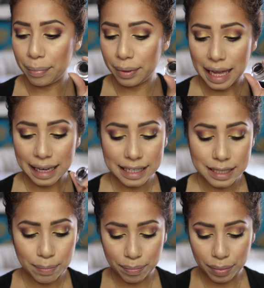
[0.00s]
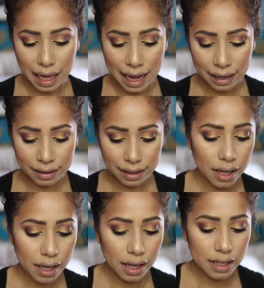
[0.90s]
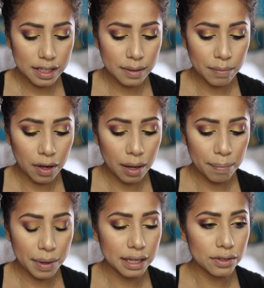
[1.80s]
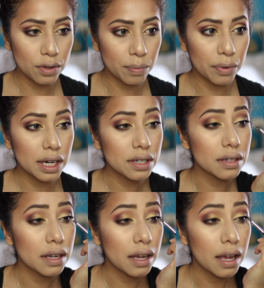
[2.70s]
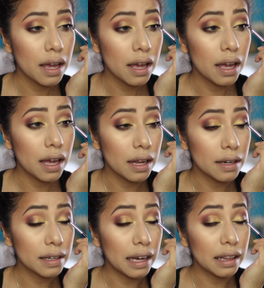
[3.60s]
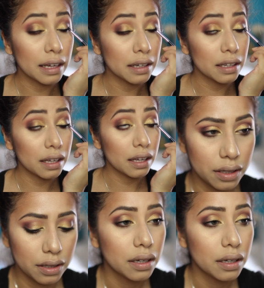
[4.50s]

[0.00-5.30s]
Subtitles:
Black is Black, a small pencil brush, and tight lining it.